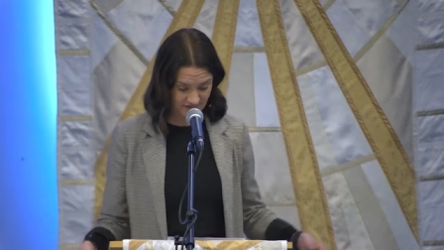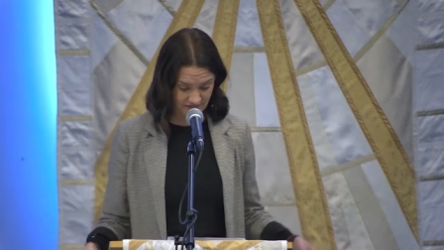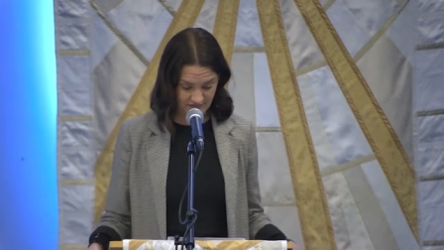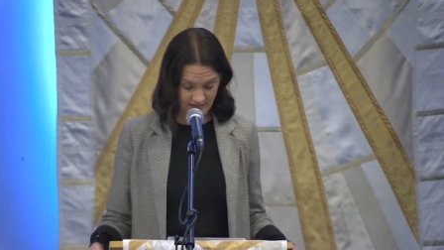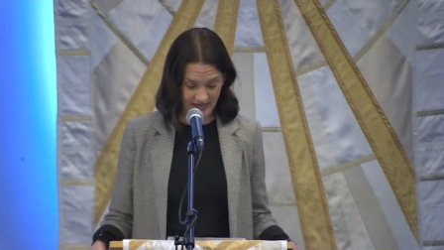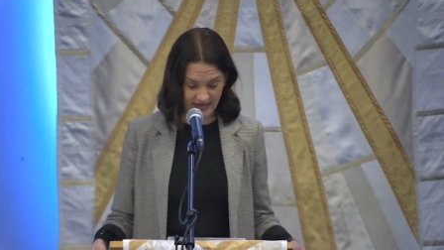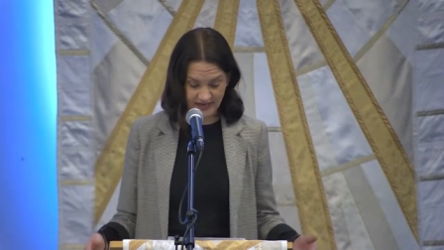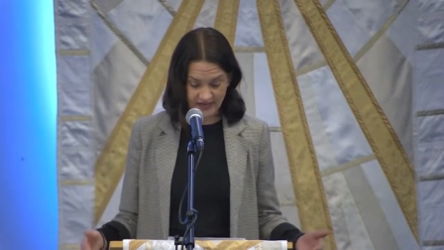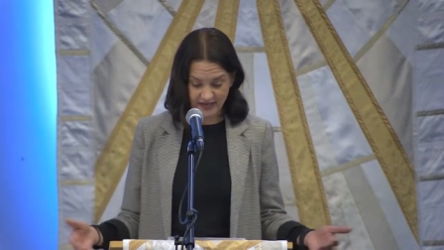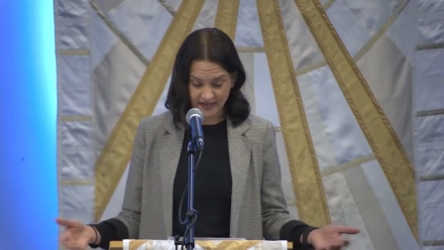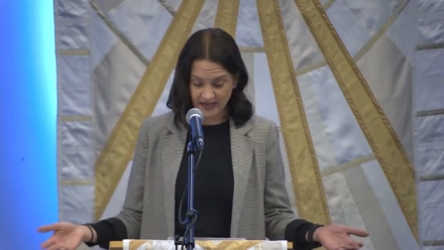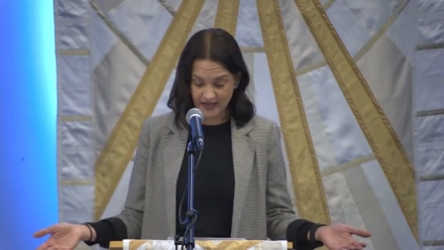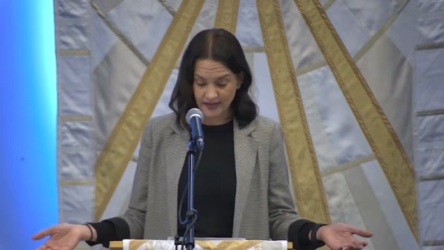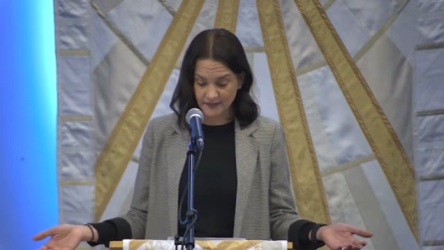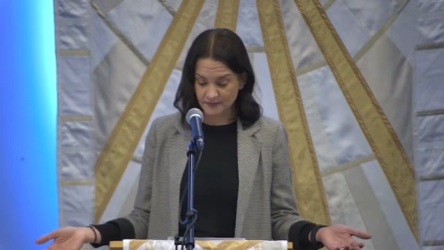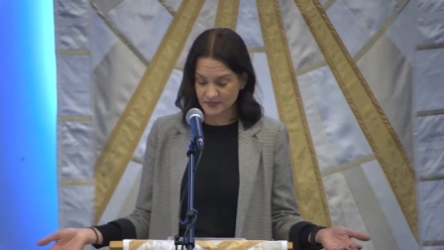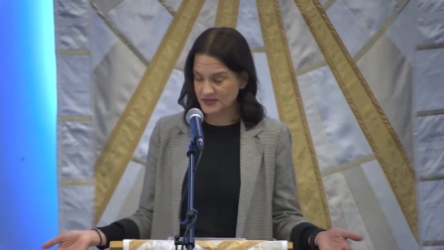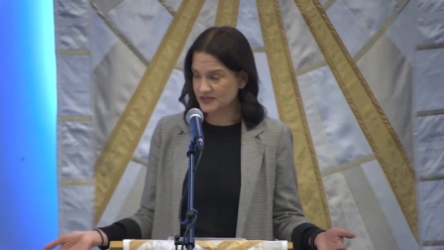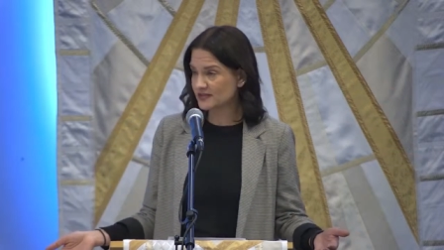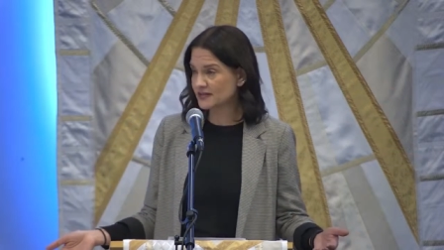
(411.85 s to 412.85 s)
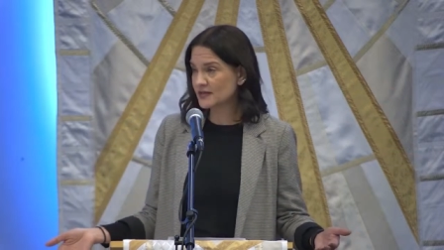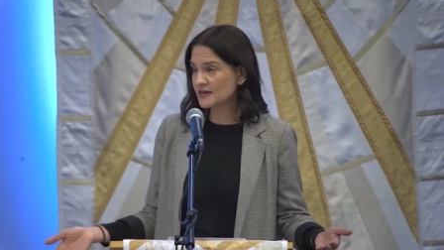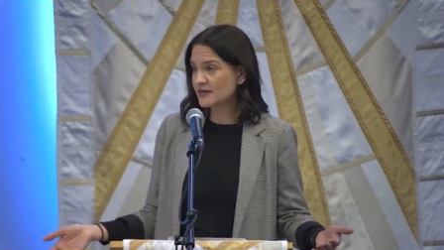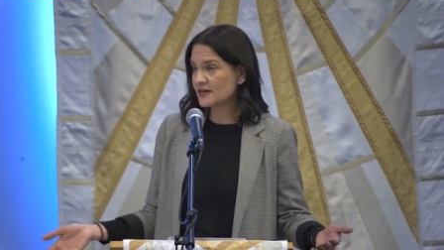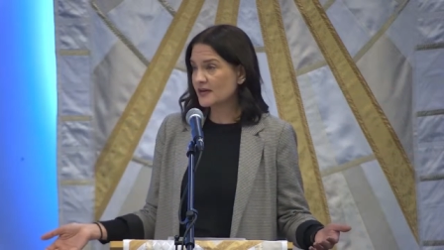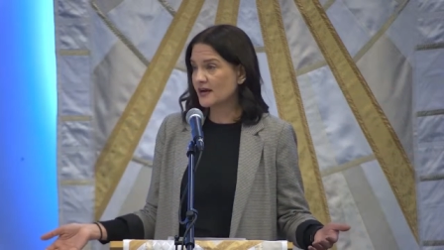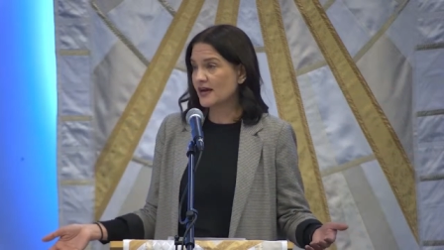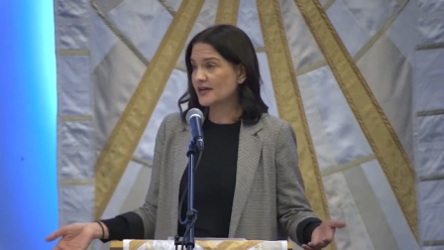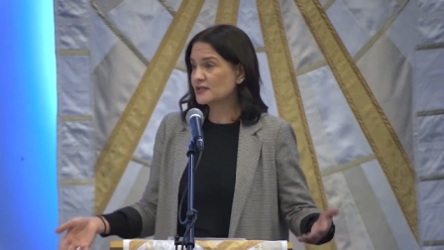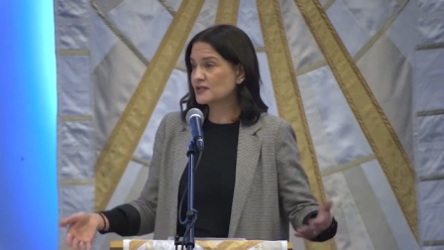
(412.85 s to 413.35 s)
Like it keeps
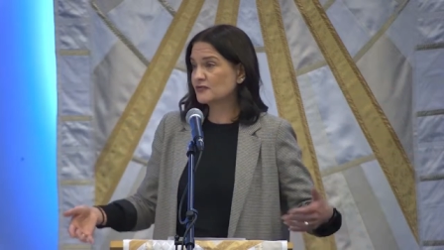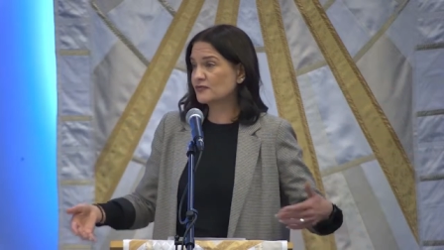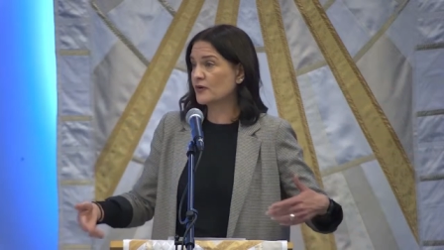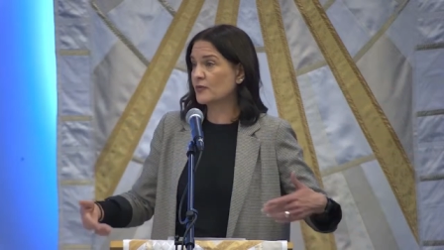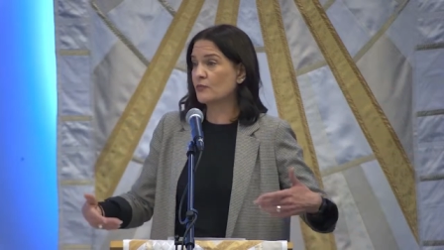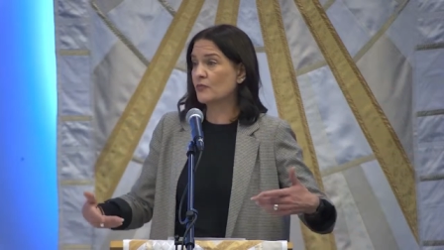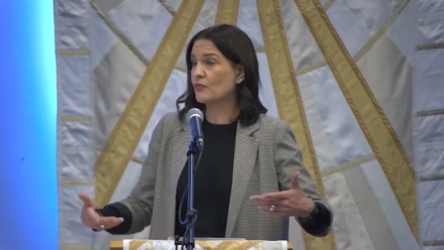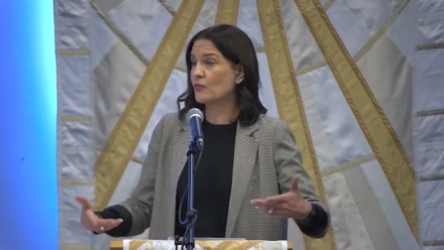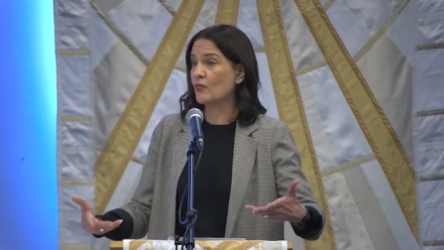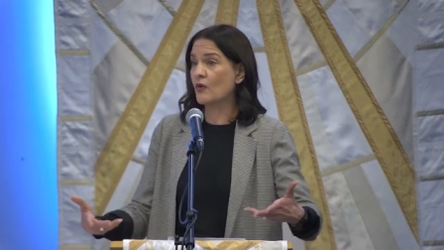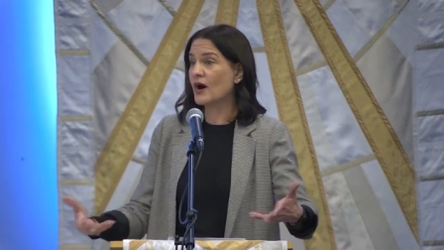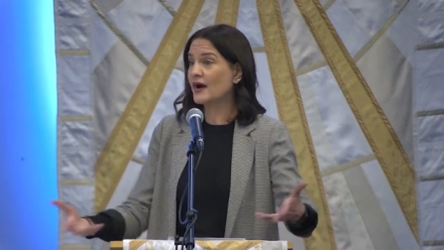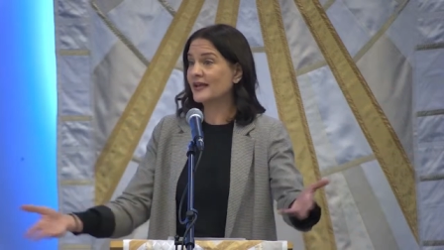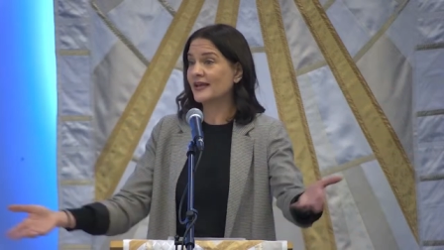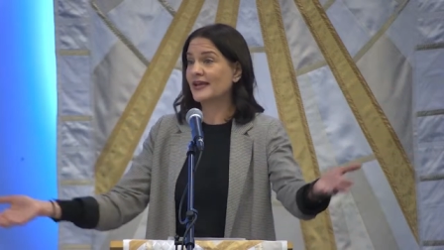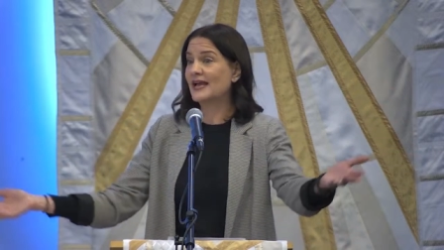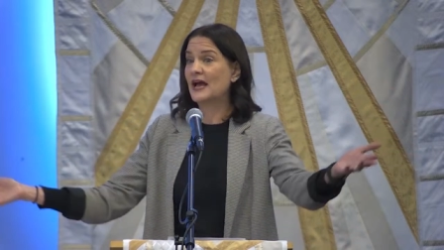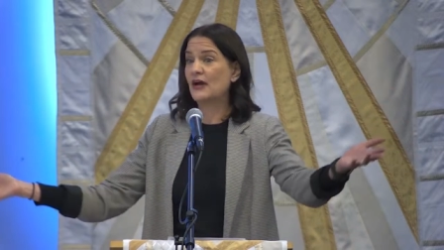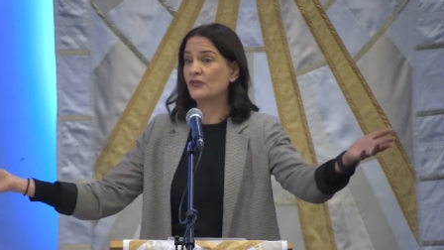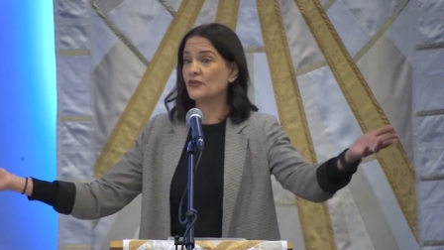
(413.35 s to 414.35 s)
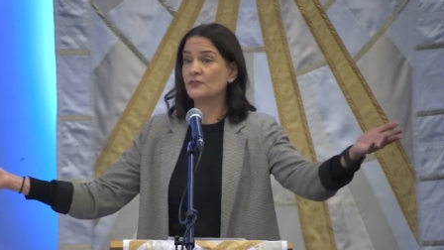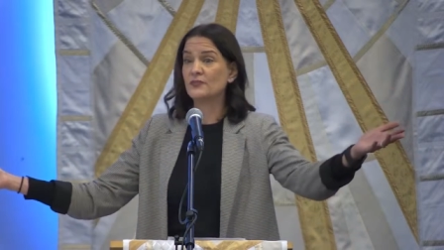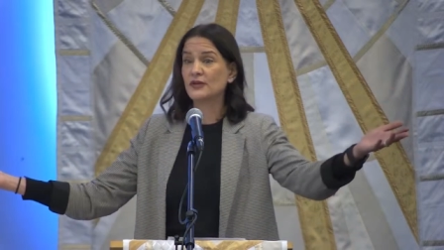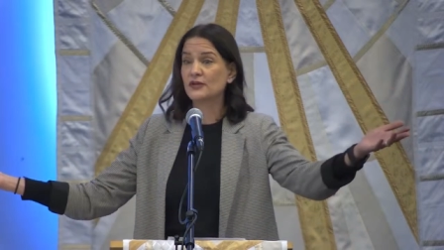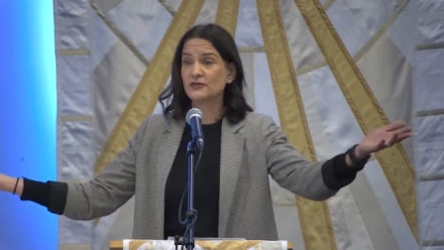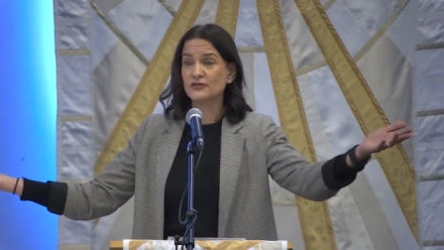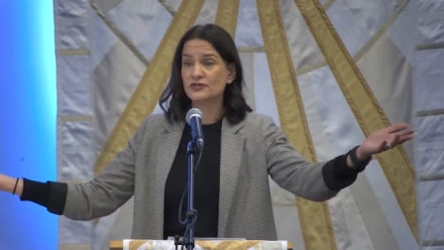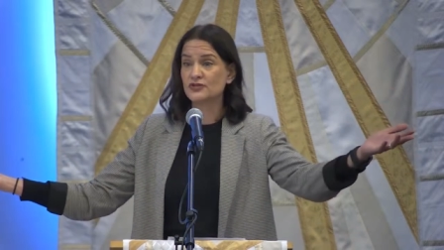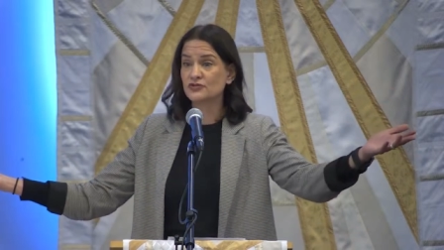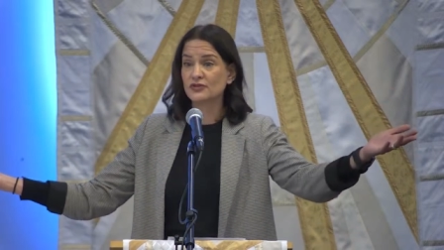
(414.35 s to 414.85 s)
us from walking out in the middle
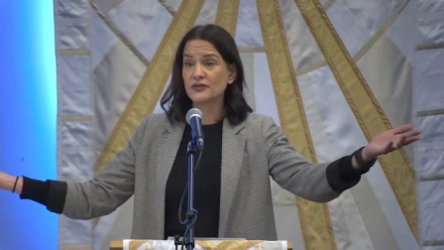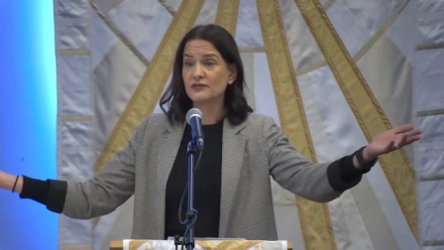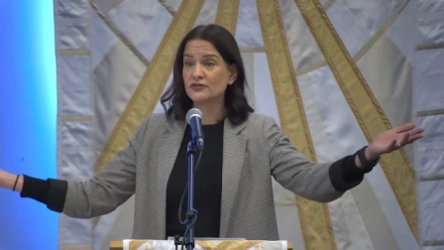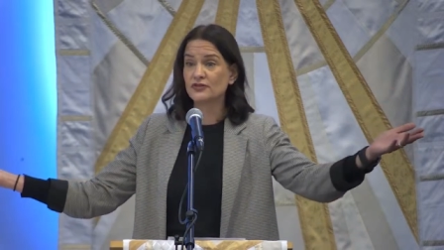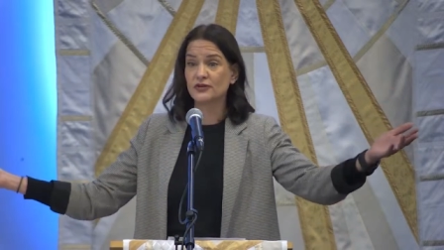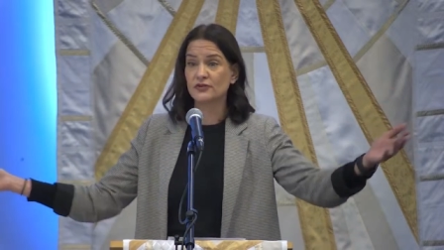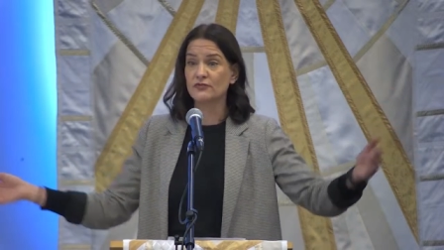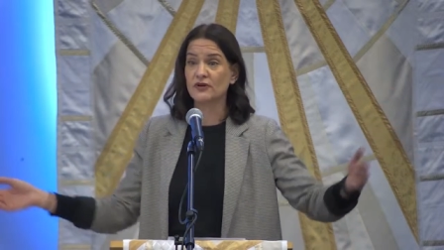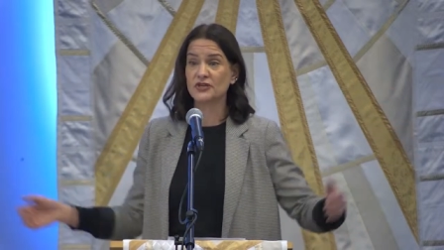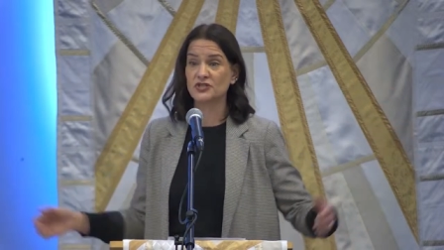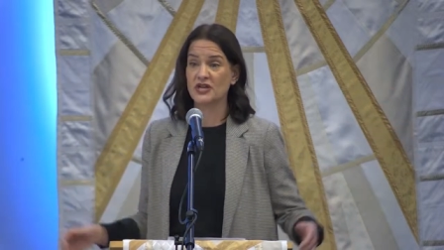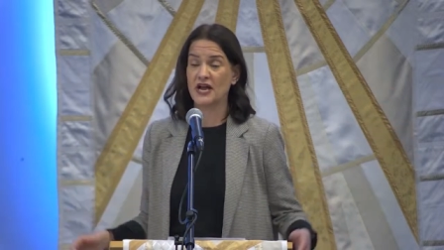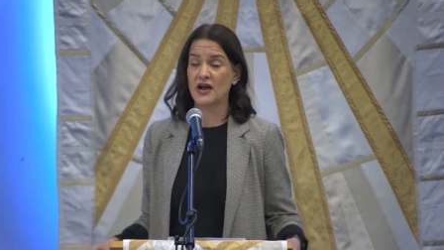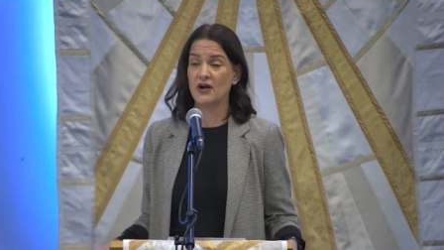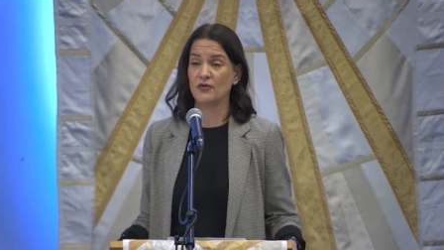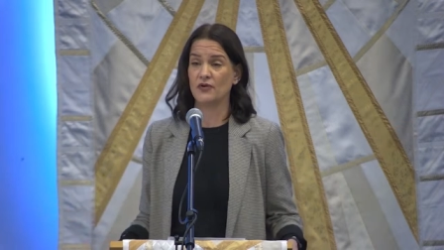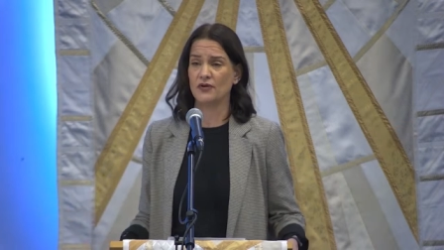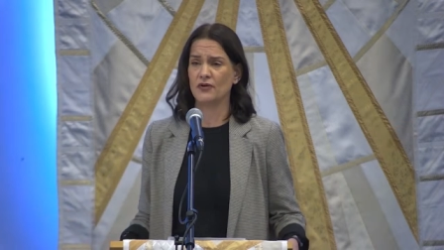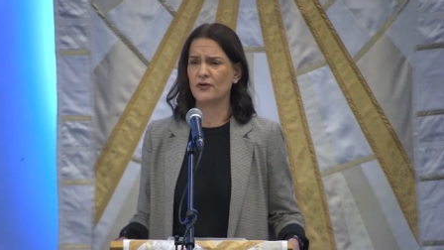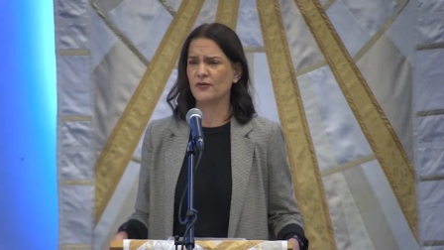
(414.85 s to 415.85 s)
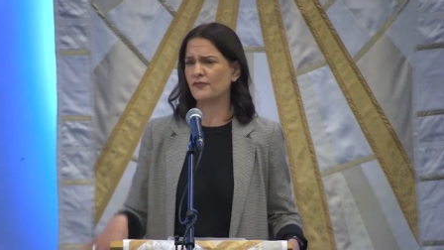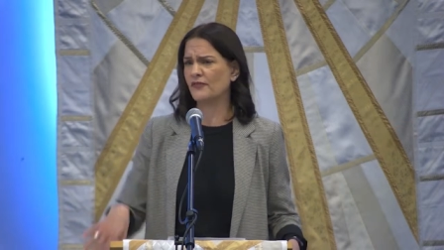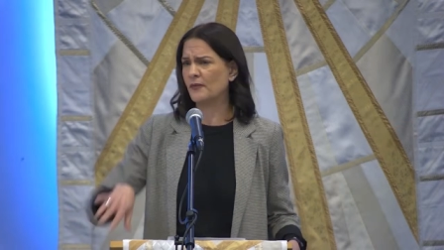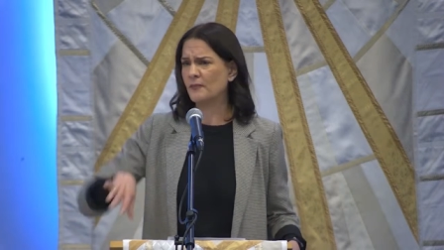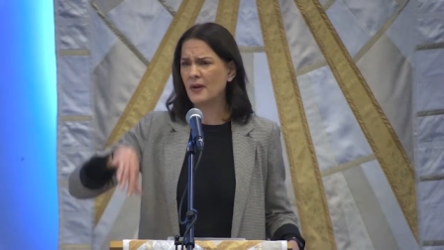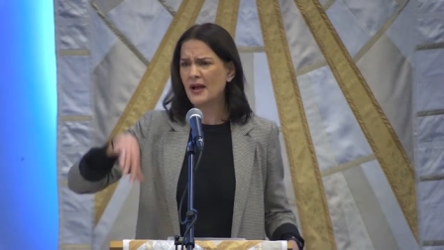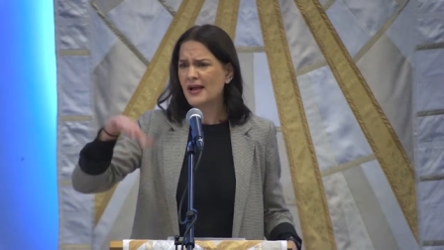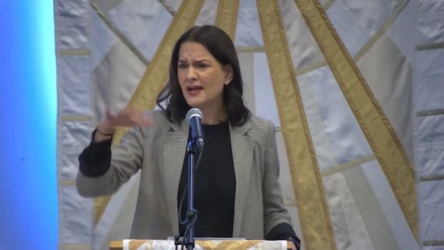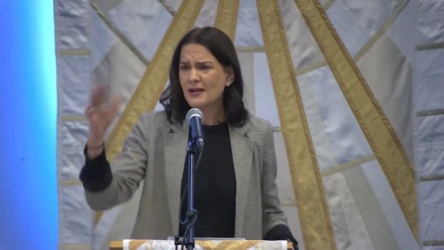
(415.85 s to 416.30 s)
of the street during rush hour or from